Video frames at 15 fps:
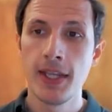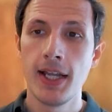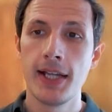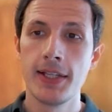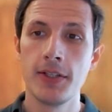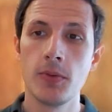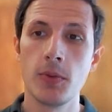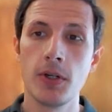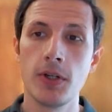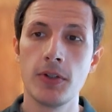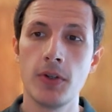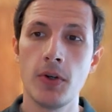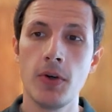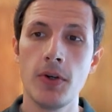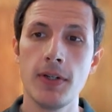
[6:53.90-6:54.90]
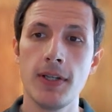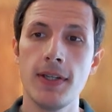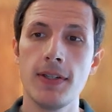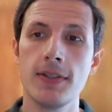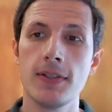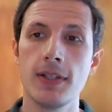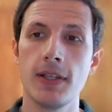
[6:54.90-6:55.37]
and then you want to turn
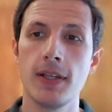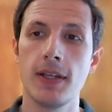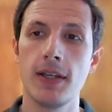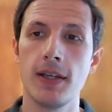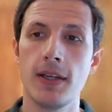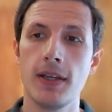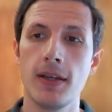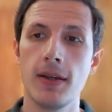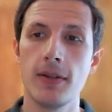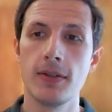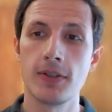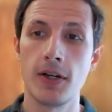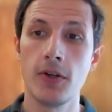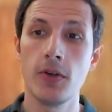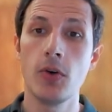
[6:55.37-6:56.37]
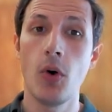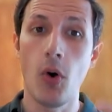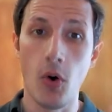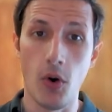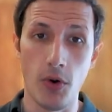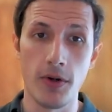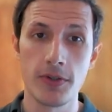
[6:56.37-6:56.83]
this scenario
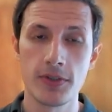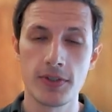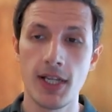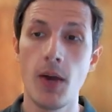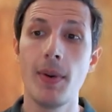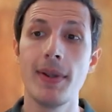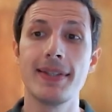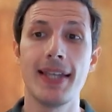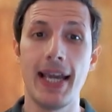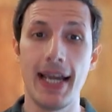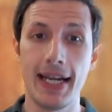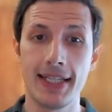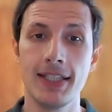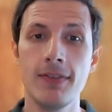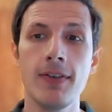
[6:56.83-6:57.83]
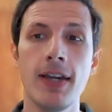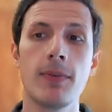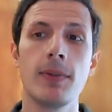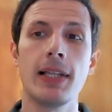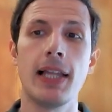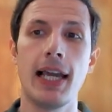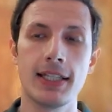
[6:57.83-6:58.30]
on. So now it's active, and
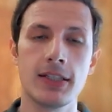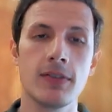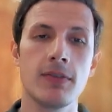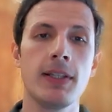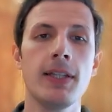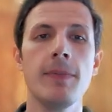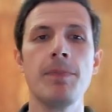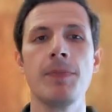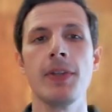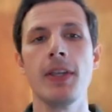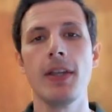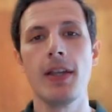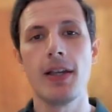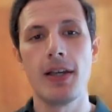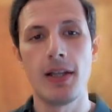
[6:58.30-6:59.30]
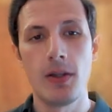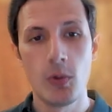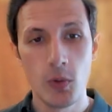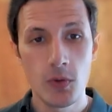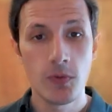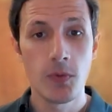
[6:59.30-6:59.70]
we'll actively look